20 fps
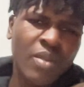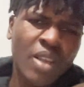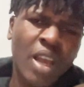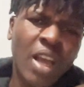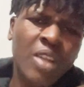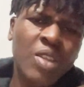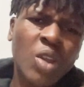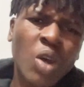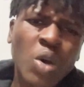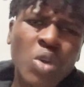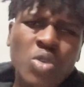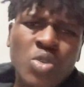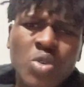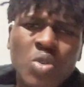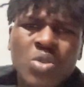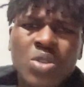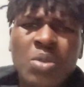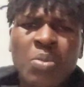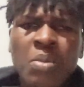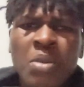and
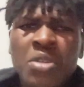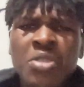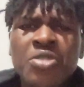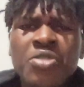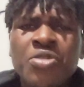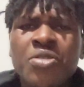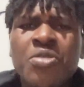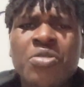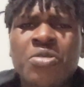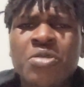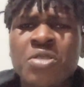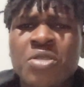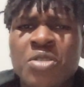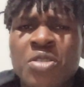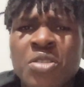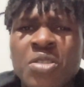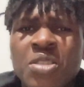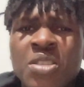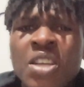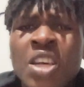also the monitoring
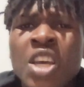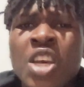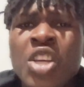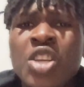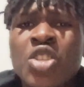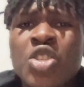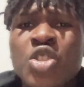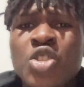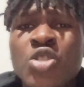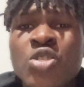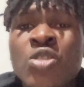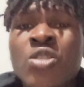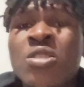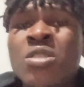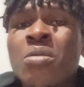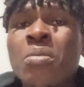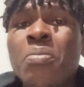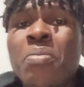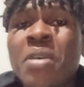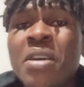results is shown on
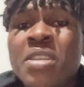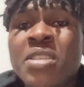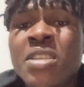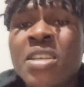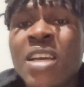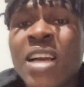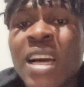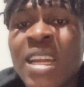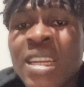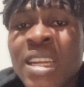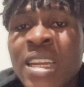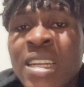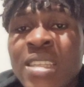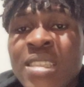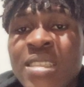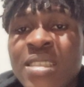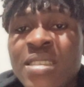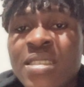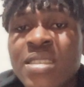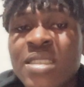the basic
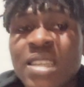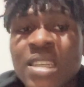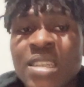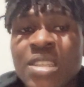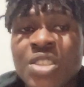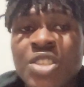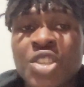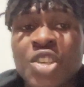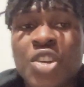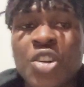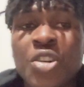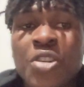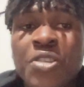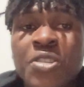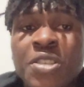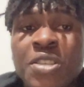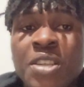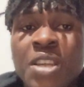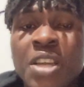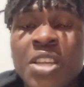analysis and
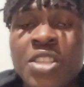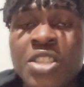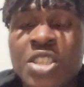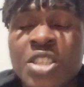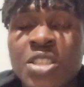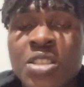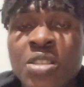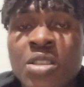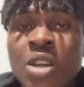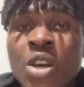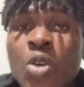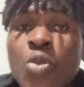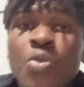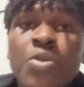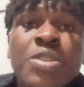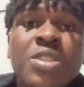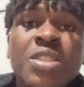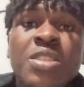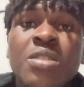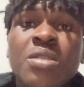security engine,
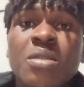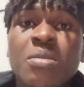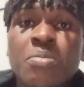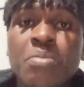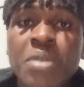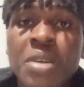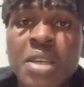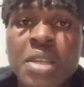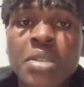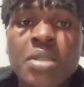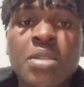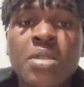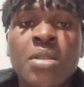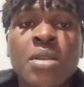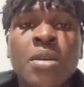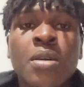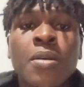which is the base,